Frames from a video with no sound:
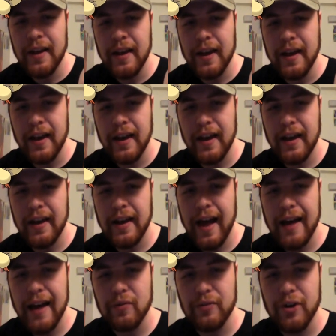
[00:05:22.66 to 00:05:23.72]
and
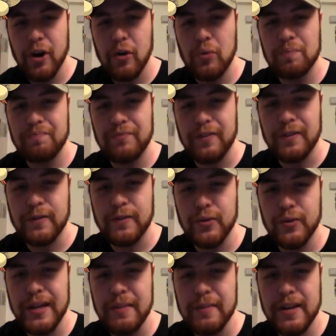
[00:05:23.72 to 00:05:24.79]
I don't know,
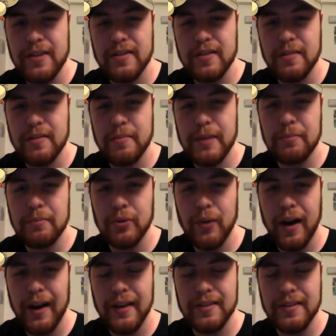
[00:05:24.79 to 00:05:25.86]
fruity because of the big blue
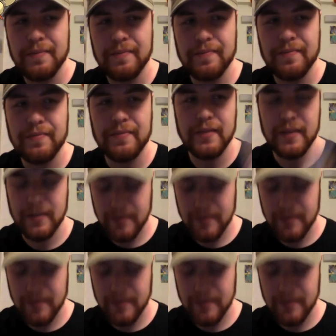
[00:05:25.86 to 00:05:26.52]
eyes? Let's